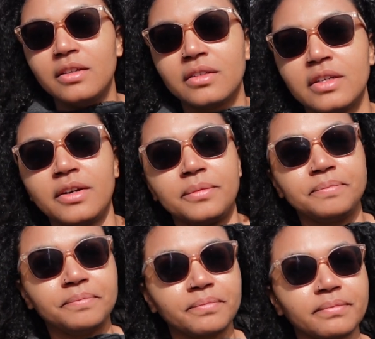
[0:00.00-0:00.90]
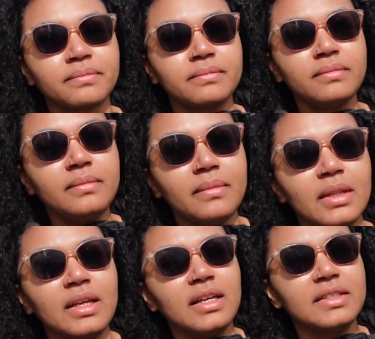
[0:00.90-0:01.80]
So
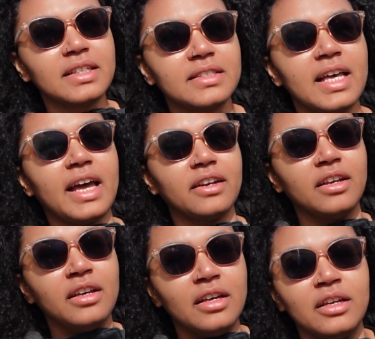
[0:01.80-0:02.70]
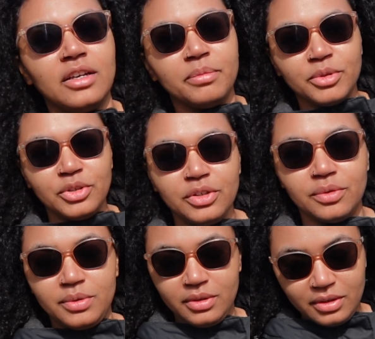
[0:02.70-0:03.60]
assess that. Number 2,